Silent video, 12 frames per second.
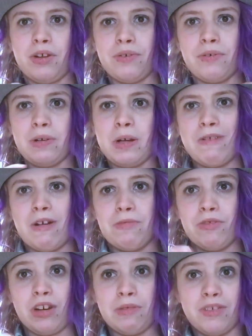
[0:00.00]
below about
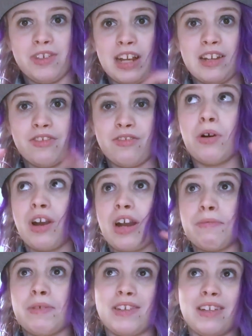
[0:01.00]

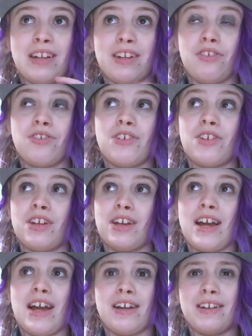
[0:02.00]
borderline personality disorder,
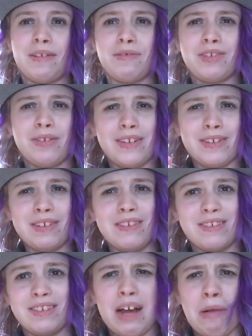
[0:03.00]
and I will see you guys
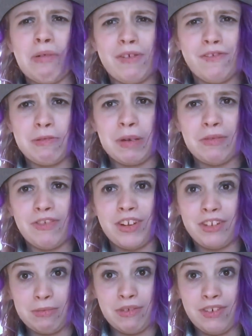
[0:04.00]
soon. I probably won't film any more
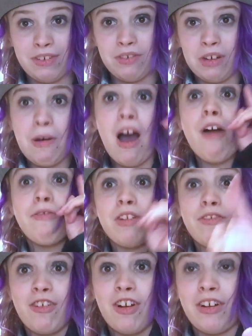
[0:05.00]
videos on my phone, apart from
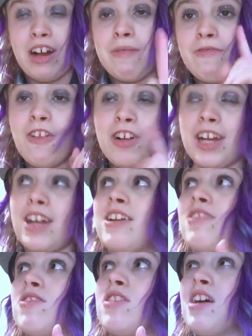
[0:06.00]
the vlog. I'm
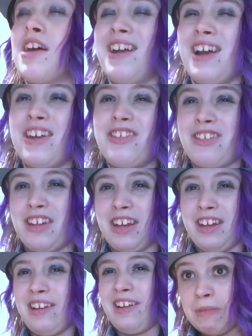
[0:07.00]
vlogging tonight, I
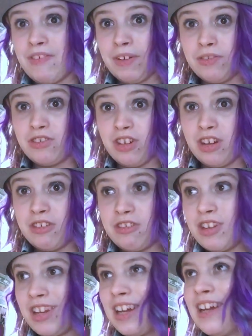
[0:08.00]
think, if my phone's
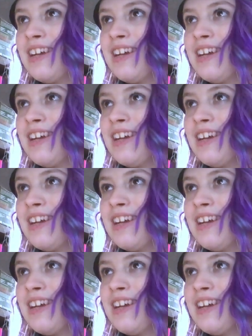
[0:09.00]
charged.